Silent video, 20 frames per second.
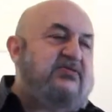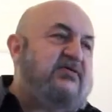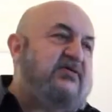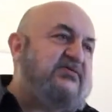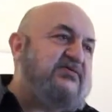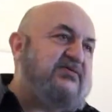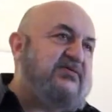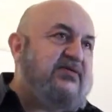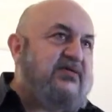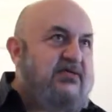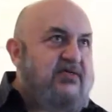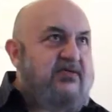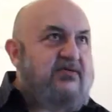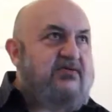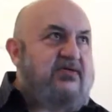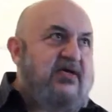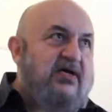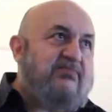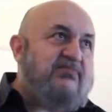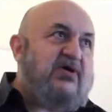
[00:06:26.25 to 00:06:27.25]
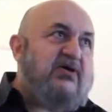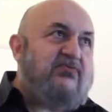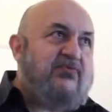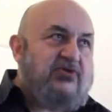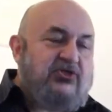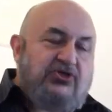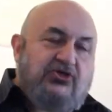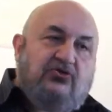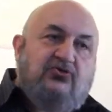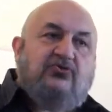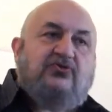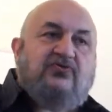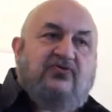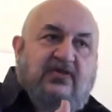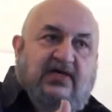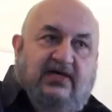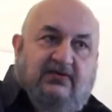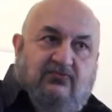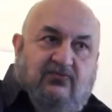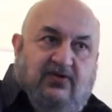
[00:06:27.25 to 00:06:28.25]
And I said, oh, okay, I'm not really good
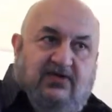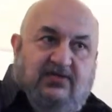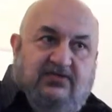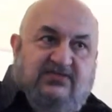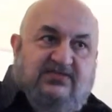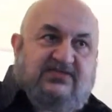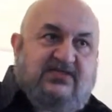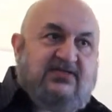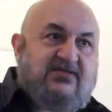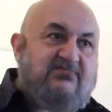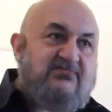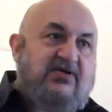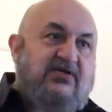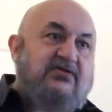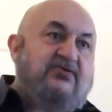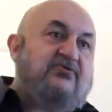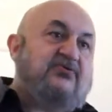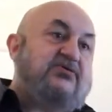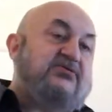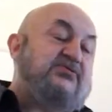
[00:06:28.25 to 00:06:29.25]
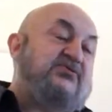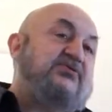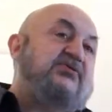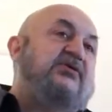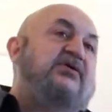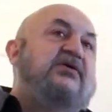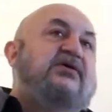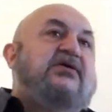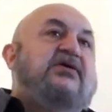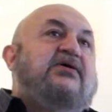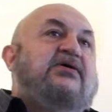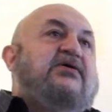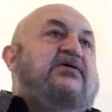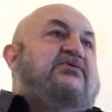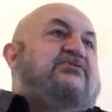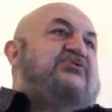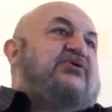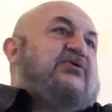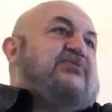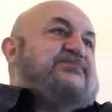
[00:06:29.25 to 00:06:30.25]
that way in selling my goods.
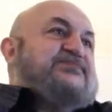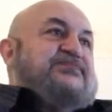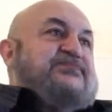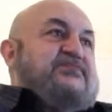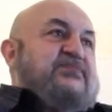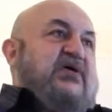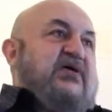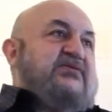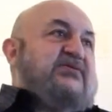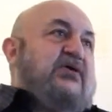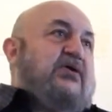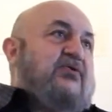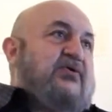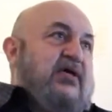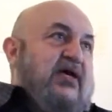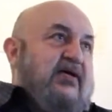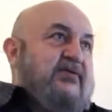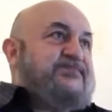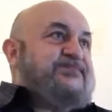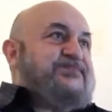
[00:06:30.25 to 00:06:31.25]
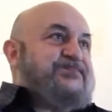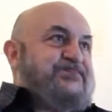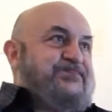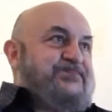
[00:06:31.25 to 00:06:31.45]
So I said, okay.